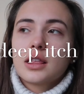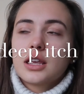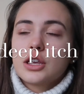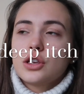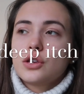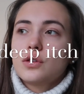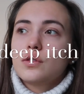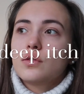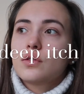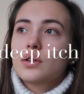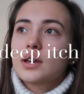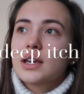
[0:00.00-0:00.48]
like
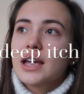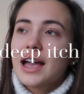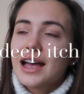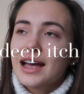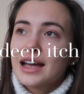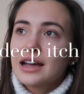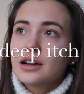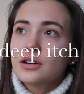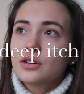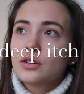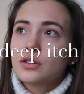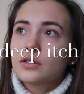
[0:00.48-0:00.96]
you
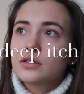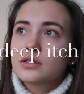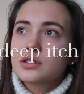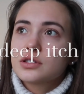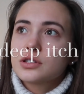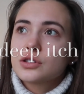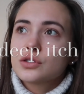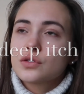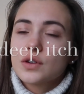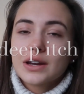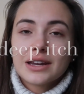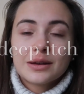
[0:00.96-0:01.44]
cannot
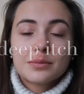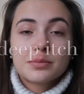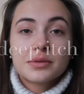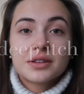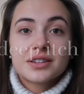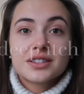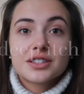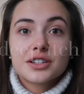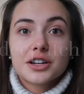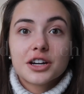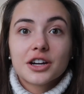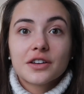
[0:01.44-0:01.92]
scrape the
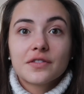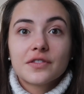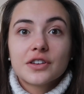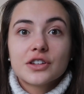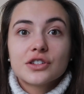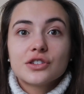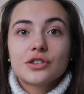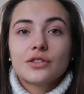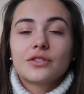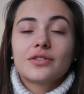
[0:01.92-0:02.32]
surface.